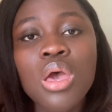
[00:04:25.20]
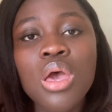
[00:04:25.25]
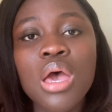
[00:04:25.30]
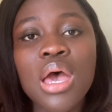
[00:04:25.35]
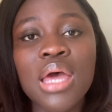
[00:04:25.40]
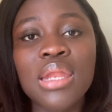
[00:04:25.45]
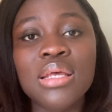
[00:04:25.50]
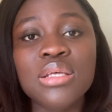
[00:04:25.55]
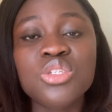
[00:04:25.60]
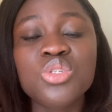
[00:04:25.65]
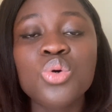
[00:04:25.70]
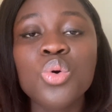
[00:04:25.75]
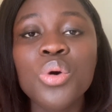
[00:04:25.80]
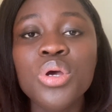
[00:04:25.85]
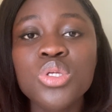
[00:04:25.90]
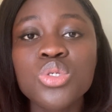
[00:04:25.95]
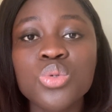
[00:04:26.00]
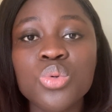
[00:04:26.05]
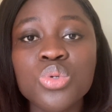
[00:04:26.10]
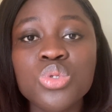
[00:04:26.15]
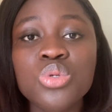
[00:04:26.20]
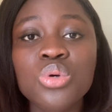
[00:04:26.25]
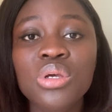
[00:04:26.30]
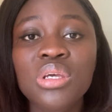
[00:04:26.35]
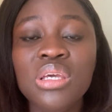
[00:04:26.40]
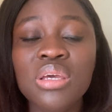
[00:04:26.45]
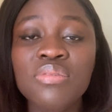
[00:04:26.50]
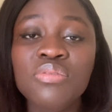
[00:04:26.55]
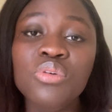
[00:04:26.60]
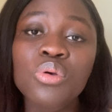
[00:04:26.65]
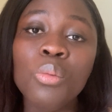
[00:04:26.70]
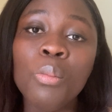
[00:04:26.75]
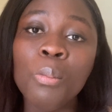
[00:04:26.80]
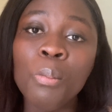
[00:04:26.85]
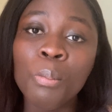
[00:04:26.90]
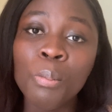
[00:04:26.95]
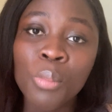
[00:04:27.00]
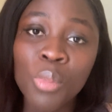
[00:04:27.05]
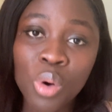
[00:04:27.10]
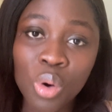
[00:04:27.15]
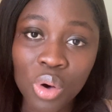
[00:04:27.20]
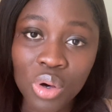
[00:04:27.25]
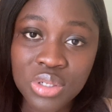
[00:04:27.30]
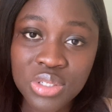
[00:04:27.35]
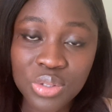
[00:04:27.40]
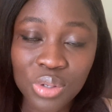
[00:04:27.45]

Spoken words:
and it's going to also give you mocks.